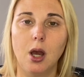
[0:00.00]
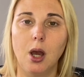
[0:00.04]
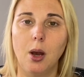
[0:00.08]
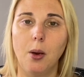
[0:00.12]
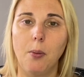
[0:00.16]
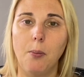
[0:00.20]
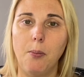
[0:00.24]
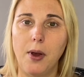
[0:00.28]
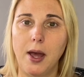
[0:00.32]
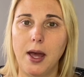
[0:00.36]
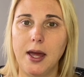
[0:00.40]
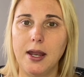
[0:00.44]

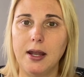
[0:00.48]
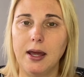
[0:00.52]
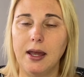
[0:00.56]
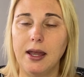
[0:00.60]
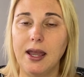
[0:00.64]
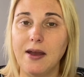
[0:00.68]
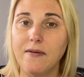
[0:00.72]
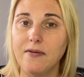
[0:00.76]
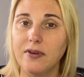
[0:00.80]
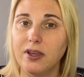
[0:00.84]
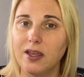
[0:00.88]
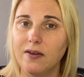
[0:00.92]
But I
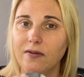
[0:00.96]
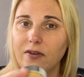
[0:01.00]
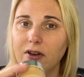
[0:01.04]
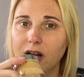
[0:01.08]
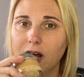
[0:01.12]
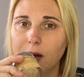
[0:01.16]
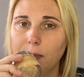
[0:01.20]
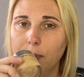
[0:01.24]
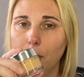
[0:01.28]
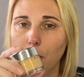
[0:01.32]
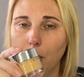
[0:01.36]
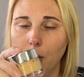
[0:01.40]
haven't given
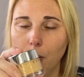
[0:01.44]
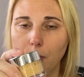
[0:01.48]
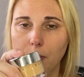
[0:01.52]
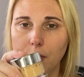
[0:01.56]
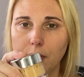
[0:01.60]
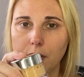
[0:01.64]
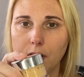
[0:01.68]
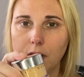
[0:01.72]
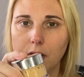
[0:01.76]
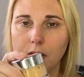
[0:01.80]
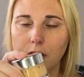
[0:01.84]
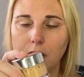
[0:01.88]
up hope.
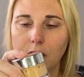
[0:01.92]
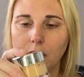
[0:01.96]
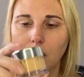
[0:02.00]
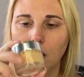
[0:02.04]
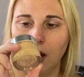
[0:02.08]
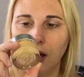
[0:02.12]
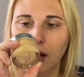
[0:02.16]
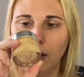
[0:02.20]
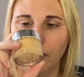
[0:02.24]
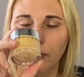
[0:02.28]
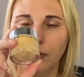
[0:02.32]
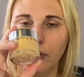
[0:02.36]

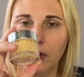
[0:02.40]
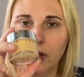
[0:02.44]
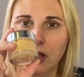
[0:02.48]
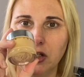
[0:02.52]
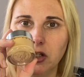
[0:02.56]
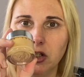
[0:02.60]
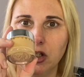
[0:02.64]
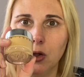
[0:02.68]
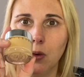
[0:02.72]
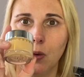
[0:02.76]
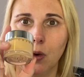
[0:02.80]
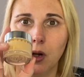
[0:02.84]
I really
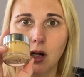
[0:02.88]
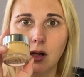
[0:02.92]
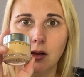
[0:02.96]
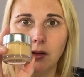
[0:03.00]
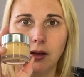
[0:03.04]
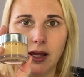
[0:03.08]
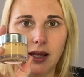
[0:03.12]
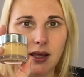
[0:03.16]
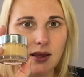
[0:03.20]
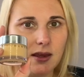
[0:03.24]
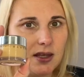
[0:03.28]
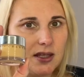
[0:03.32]
do want to
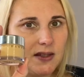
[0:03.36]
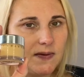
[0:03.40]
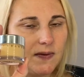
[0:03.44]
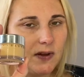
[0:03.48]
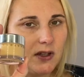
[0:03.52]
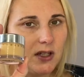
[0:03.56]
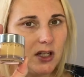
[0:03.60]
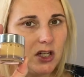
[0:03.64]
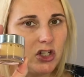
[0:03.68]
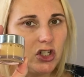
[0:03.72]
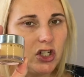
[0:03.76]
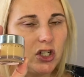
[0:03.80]
like this
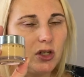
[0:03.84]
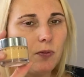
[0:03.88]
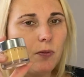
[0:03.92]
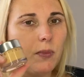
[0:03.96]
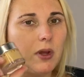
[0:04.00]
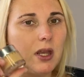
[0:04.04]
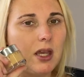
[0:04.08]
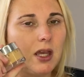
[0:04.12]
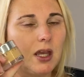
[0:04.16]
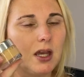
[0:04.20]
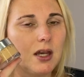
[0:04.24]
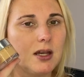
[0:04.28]
foundation
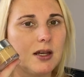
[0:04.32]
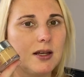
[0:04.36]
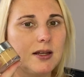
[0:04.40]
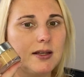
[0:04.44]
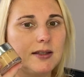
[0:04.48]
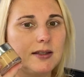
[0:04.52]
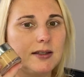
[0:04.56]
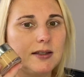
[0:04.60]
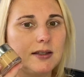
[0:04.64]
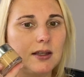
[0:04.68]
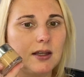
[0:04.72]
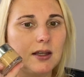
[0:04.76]

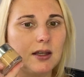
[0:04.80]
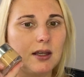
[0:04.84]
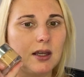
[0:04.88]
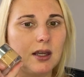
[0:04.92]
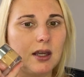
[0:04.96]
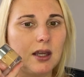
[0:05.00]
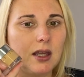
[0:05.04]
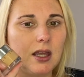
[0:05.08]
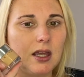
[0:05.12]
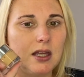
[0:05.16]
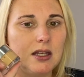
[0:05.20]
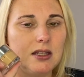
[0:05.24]
because
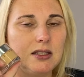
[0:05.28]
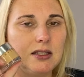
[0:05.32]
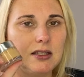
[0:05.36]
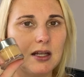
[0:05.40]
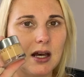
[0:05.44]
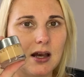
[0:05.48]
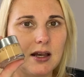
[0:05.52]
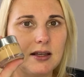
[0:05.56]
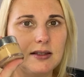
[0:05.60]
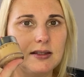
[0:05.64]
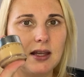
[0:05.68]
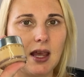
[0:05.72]
it
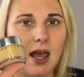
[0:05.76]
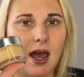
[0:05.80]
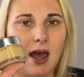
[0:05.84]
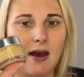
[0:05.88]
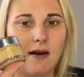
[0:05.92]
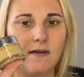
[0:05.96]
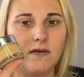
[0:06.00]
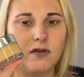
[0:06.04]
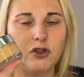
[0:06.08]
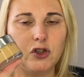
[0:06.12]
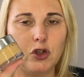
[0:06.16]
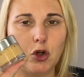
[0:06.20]
does
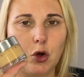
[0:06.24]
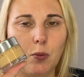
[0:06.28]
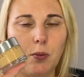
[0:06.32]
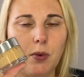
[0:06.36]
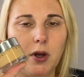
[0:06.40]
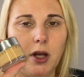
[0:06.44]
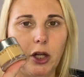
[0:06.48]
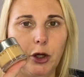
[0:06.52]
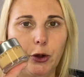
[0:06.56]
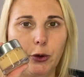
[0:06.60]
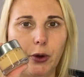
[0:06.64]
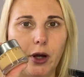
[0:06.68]
have so
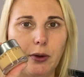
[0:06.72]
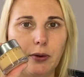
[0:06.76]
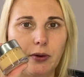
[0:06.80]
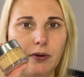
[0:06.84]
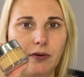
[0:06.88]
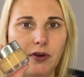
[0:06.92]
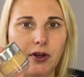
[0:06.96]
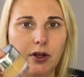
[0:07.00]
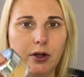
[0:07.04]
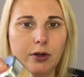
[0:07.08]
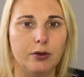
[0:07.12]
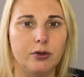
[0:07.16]
many great
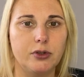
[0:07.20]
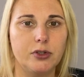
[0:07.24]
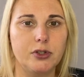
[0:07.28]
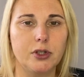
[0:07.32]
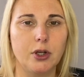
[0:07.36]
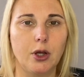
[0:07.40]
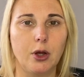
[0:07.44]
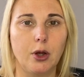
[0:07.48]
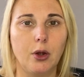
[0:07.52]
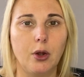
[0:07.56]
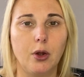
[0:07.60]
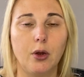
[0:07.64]
reviews
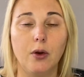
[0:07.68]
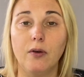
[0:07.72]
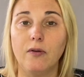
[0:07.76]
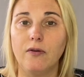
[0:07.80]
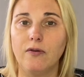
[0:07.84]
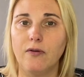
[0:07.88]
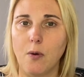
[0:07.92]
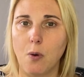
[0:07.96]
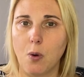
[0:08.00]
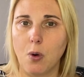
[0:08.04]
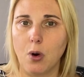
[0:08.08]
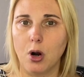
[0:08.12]

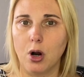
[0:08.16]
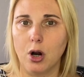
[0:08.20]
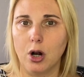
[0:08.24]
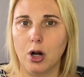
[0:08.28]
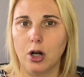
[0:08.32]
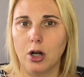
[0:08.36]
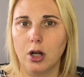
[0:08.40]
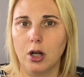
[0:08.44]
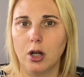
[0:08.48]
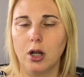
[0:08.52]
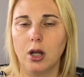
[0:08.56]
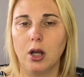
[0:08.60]

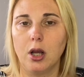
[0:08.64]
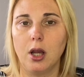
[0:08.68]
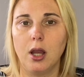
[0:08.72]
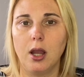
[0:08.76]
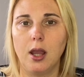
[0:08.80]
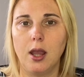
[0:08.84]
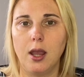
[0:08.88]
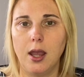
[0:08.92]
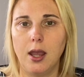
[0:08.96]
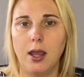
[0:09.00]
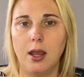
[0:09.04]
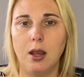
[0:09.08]
for
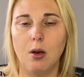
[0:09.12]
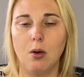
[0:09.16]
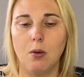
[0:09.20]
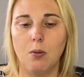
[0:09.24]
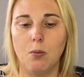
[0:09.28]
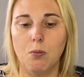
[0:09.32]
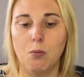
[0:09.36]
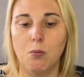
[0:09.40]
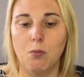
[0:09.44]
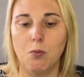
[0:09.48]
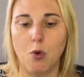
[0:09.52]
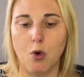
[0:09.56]
a
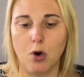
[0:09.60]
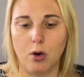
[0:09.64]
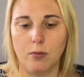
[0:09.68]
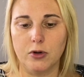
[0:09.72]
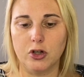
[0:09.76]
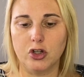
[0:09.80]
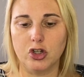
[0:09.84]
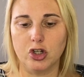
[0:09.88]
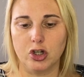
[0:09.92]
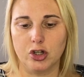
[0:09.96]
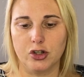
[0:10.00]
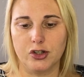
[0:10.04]
more
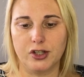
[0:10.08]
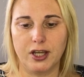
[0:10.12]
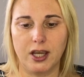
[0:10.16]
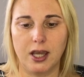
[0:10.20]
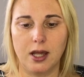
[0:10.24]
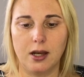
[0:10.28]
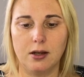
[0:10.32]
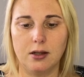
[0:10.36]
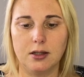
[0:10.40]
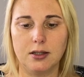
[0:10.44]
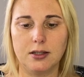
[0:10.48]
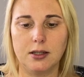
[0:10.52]
mature
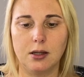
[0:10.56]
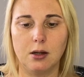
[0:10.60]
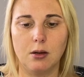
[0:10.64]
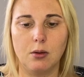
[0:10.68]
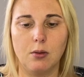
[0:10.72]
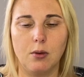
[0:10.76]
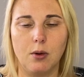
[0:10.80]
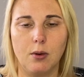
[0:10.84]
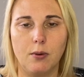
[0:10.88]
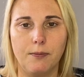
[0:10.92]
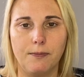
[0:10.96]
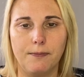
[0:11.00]
skin.
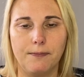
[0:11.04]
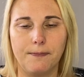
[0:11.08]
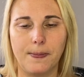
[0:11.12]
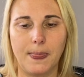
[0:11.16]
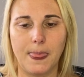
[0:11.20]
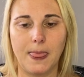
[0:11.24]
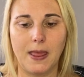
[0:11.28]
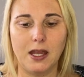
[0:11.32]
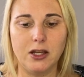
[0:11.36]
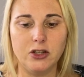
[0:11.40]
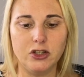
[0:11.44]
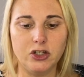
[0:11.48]
So
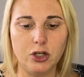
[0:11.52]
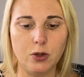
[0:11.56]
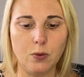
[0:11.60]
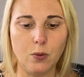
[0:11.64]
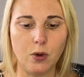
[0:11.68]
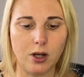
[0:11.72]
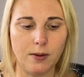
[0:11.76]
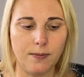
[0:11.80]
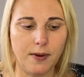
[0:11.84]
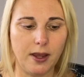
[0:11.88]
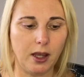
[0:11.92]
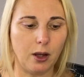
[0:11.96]
I do
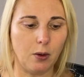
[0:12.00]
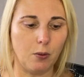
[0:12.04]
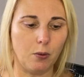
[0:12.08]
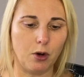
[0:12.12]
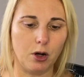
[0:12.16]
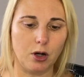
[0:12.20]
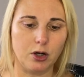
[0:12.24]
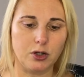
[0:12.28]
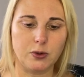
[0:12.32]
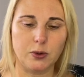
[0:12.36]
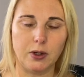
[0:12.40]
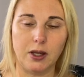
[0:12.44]
want to make it
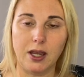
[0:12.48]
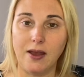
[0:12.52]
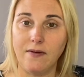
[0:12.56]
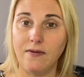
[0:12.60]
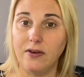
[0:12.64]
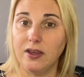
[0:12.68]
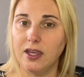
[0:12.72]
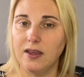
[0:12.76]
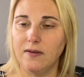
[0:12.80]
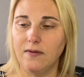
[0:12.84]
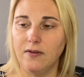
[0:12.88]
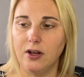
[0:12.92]
work. So I
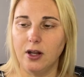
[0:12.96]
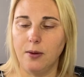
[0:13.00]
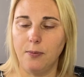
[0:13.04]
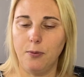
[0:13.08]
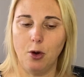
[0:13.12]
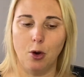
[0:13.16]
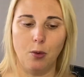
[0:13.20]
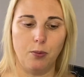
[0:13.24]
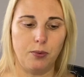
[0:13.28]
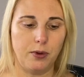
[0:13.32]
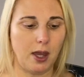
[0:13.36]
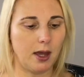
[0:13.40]
haven't given up
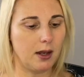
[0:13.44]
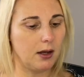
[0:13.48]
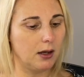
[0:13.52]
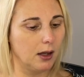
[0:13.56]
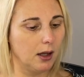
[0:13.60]
hope yet.